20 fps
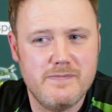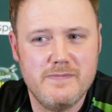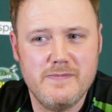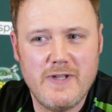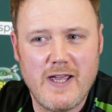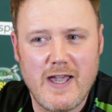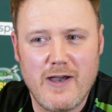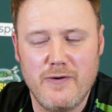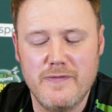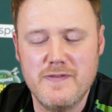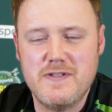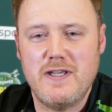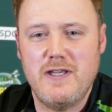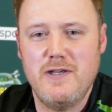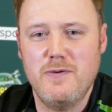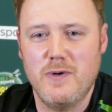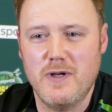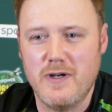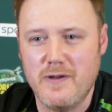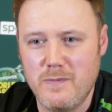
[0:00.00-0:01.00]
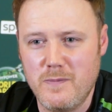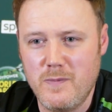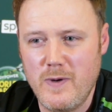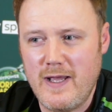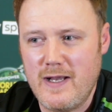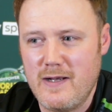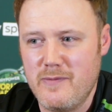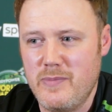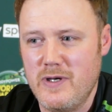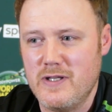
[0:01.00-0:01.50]
Yeah, obviously you want to
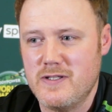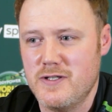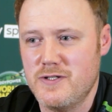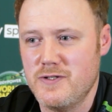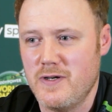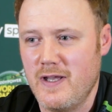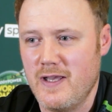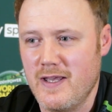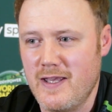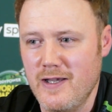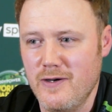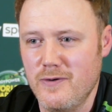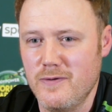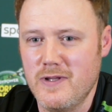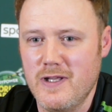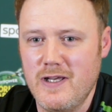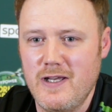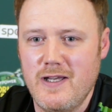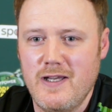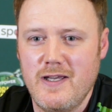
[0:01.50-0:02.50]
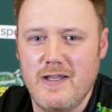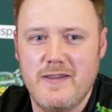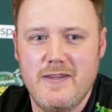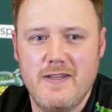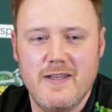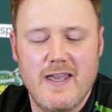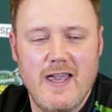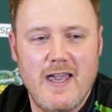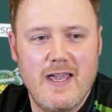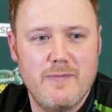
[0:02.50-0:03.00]
win, but to try and kill
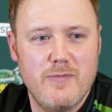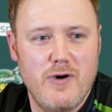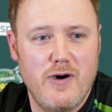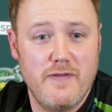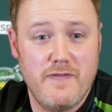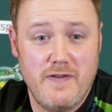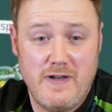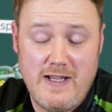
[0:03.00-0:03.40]
the game off,